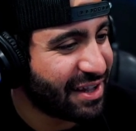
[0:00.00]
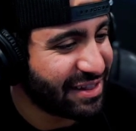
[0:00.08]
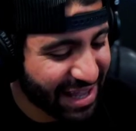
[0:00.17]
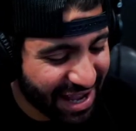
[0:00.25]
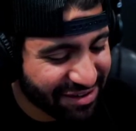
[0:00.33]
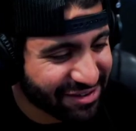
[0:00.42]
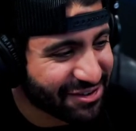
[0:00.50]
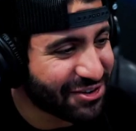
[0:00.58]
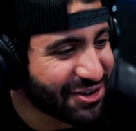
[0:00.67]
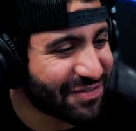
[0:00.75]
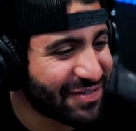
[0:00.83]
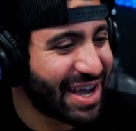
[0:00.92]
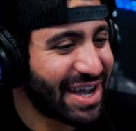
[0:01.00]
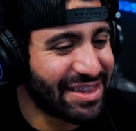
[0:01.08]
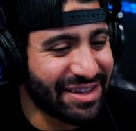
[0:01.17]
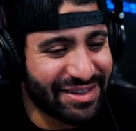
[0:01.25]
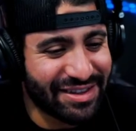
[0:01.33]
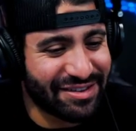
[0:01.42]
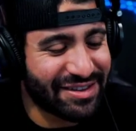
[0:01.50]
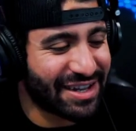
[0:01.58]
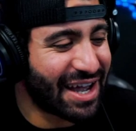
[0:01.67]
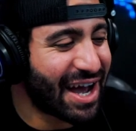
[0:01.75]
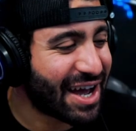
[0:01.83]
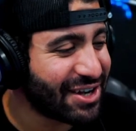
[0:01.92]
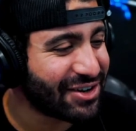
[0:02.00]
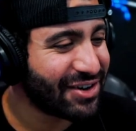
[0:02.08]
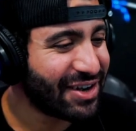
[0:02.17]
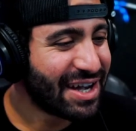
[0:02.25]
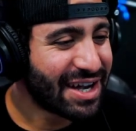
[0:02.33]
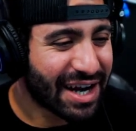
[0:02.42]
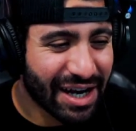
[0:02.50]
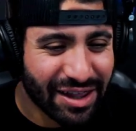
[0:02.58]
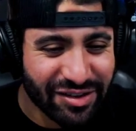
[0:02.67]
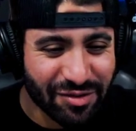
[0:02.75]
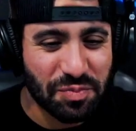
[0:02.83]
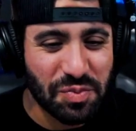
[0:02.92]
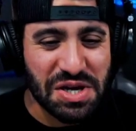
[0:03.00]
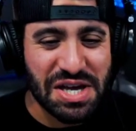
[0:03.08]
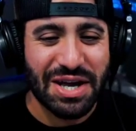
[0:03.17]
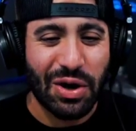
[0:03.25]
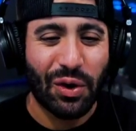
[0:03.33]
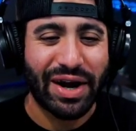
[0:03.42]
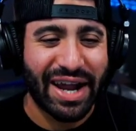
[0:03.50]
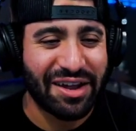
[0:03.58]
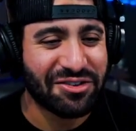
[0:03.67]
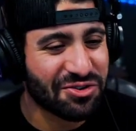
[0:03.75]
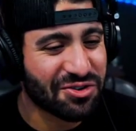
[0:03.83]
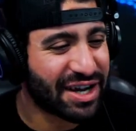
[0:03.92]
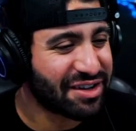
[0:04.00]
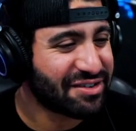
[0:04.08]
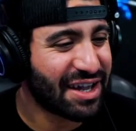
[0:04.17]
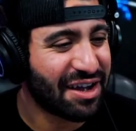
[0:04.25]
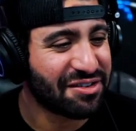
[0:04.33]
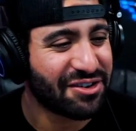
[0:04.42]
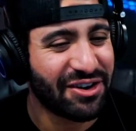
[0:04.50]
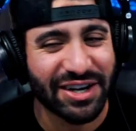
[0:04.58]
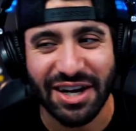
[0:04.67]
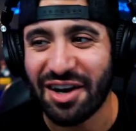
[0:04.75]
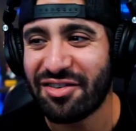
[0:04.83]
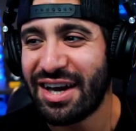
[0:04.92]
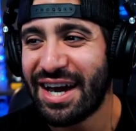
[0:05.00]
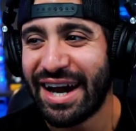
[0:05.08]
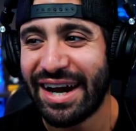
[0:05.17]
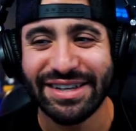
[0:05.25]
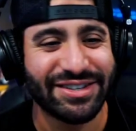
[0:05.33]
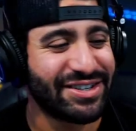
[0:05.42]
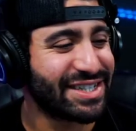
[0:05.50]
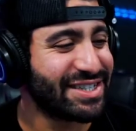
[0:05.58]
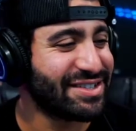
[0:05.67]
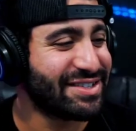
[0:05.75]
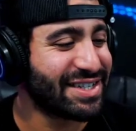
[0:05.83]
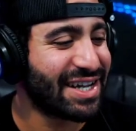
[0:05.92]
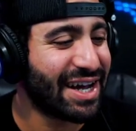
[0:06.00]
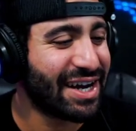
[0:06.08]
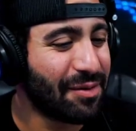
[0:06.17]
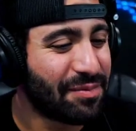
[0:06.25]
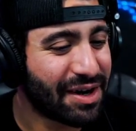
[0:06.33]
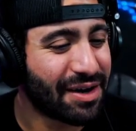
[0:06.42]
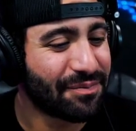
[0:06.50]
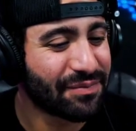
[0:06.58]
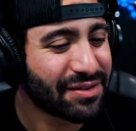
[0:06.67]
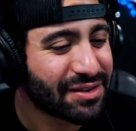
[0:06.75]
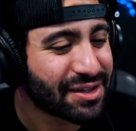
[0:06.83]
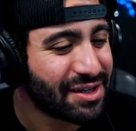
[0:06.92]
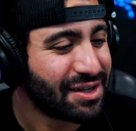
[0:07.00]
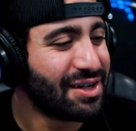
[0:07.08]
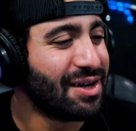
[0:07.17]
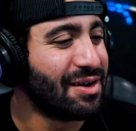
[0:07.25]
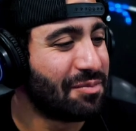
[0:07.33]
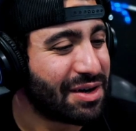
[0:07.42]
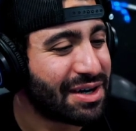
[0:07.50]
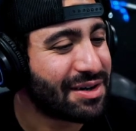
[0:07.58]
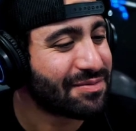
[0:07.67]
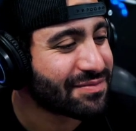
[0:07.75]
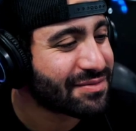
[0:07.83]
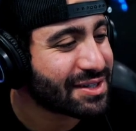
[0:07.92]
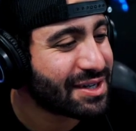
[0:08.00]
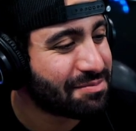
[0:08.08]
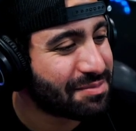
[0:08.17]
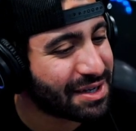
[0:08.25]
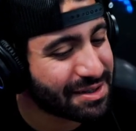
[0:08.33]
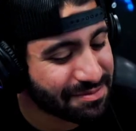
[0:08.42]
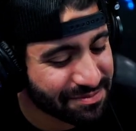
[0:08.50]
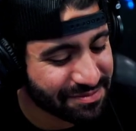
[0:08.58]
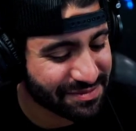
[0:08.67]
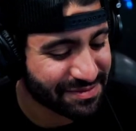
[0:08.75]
That's cool, man. The staccato, kind of this big orchestral kind of sound starting off, and then turning into staccato. Bum, bum, bum.